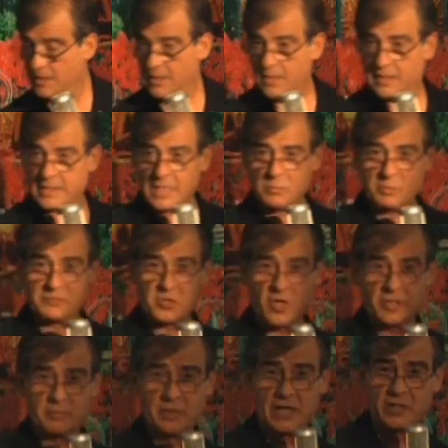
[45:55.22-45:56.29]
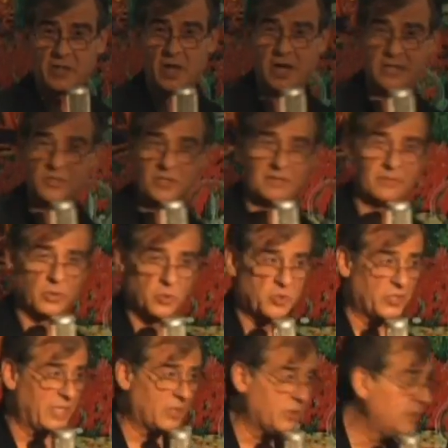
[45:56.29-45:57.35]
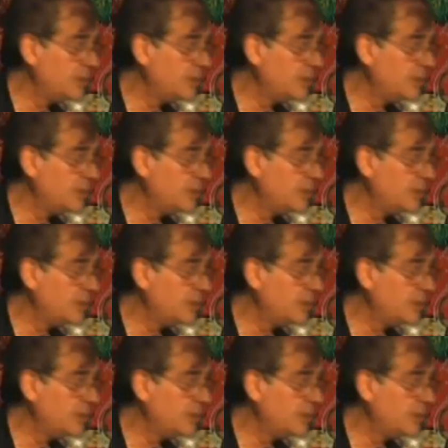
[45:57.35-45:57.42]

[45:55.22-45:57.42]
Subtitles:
Again, we've talked about God as evolutionary,